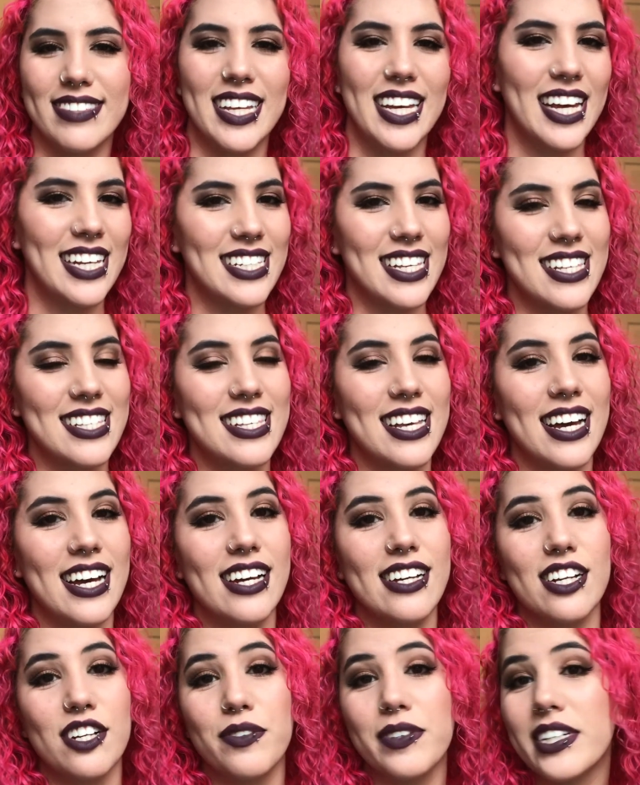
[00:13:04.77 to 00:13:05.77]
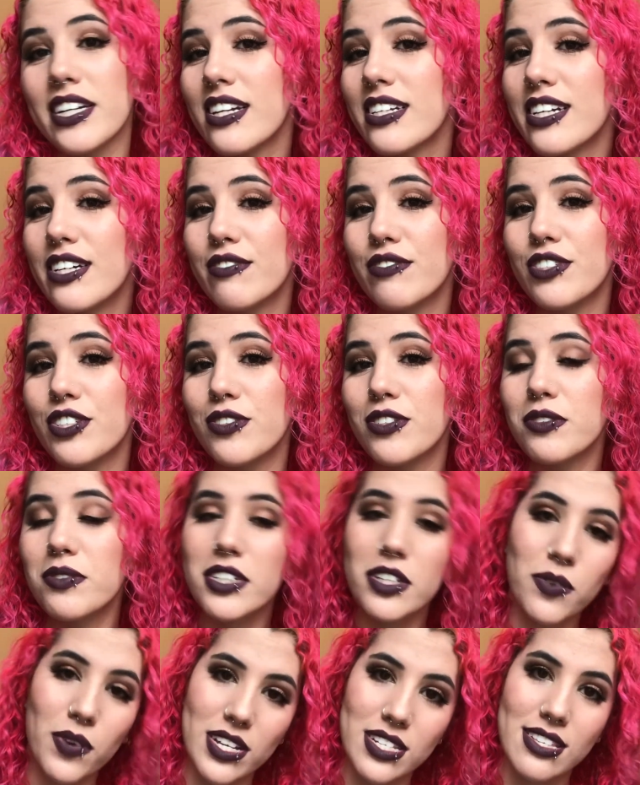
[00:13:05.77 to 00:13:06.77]
As I said, I really love doing
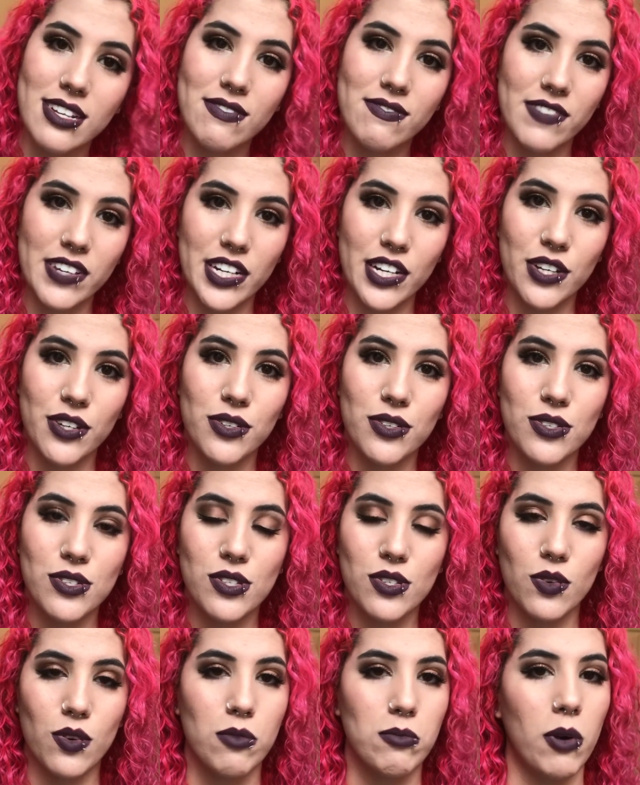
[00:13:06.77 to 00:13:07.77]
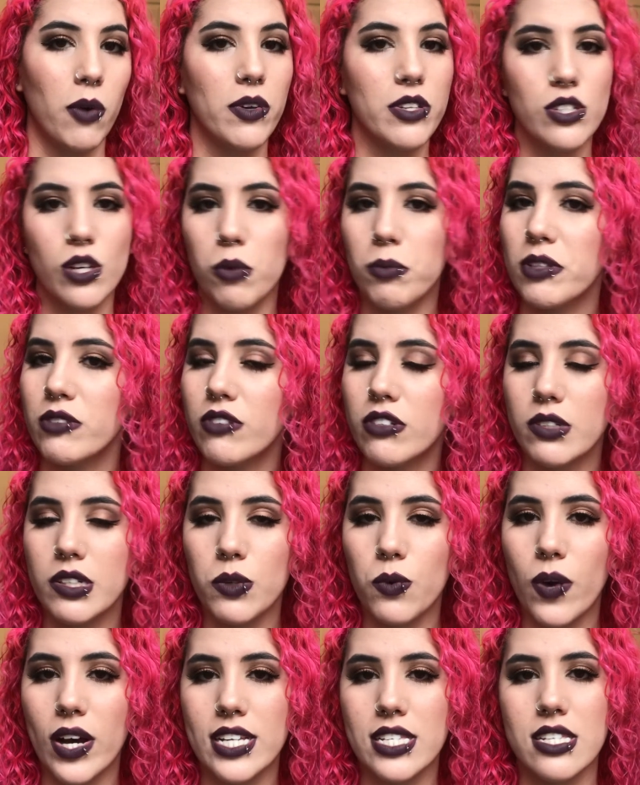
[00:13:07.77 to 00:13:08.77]
requested videos, so I'm always open for
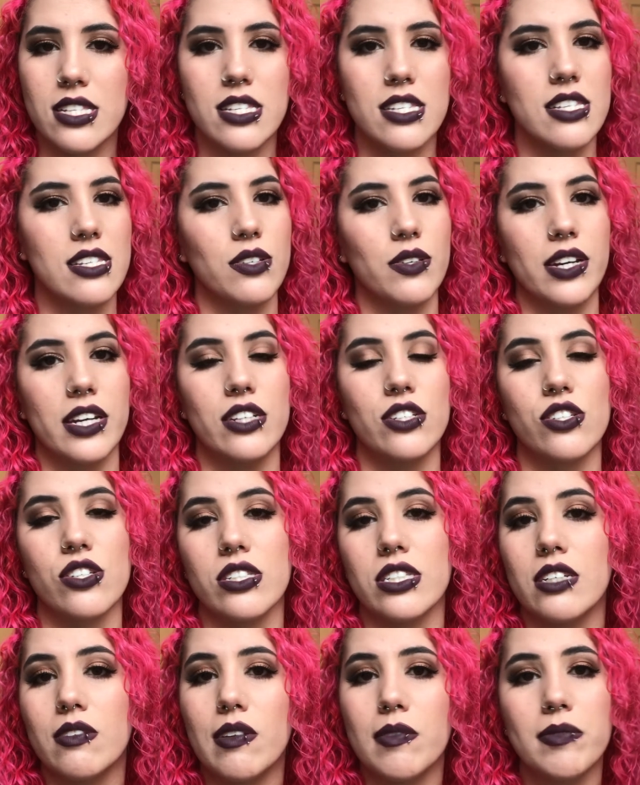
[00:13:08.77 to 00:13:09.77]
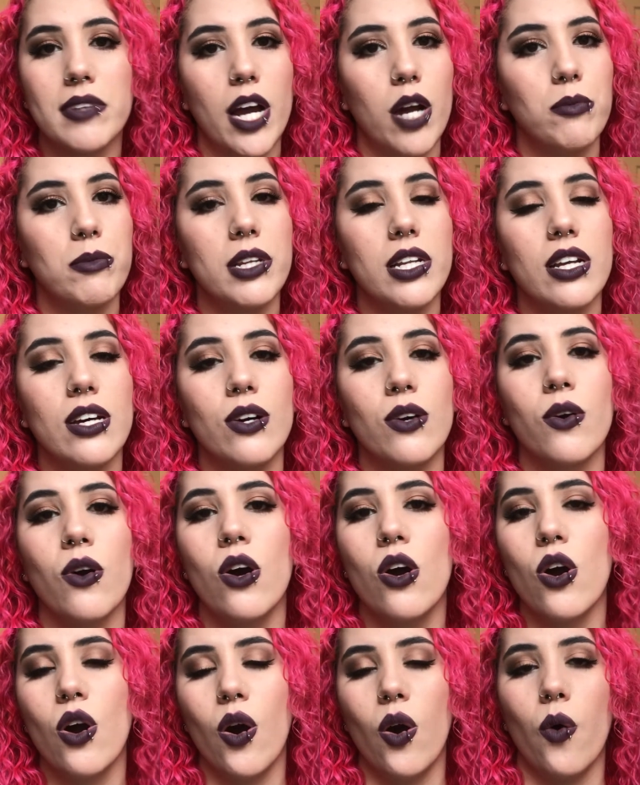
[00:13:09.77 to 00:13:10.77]
requests. You can just leave them down below,
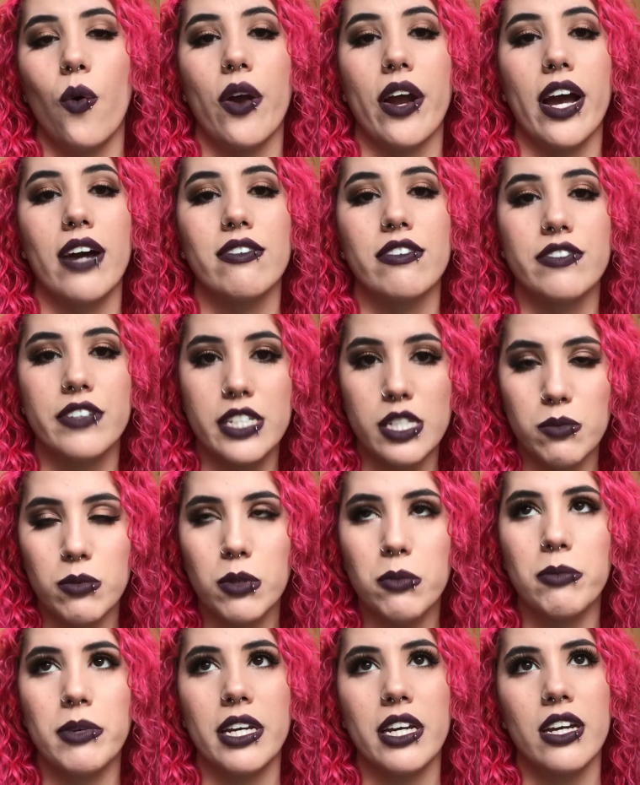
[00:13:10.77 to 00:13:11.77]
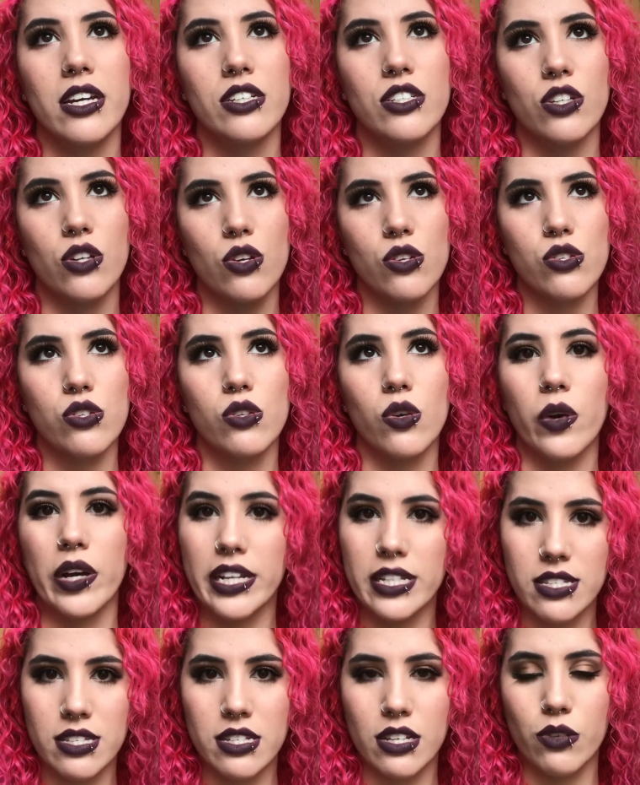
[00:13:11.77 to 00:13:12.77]
or I have a Facebook page and also
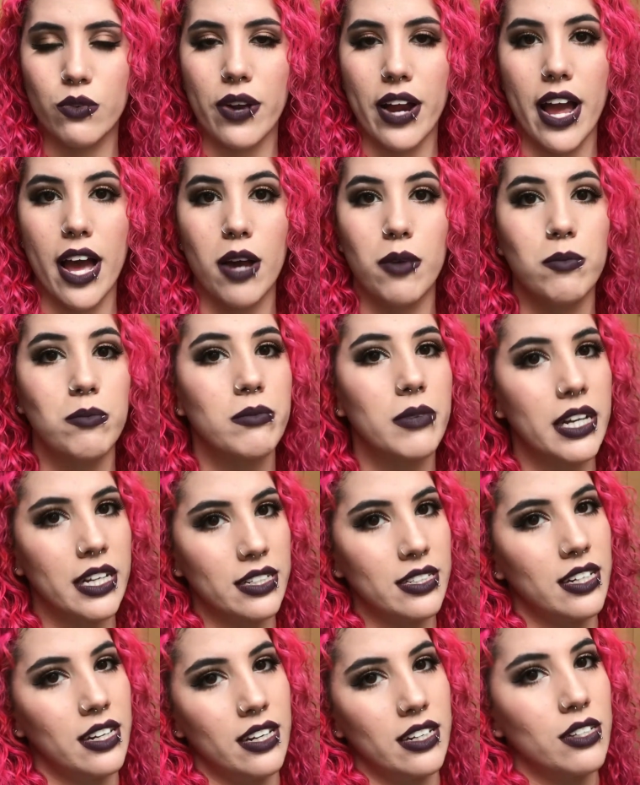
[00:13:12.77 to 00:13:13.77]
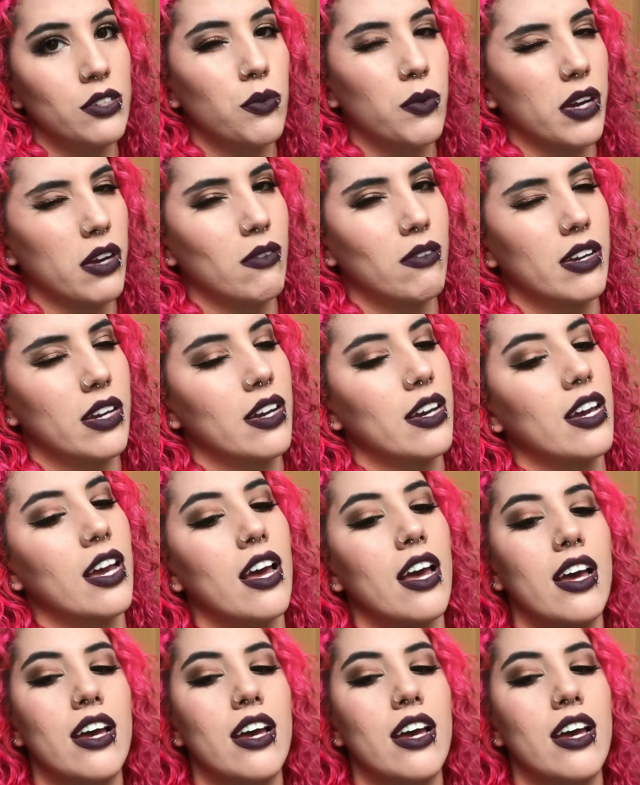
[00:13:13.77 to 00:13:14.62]
Instagram, hint hint, wink wink.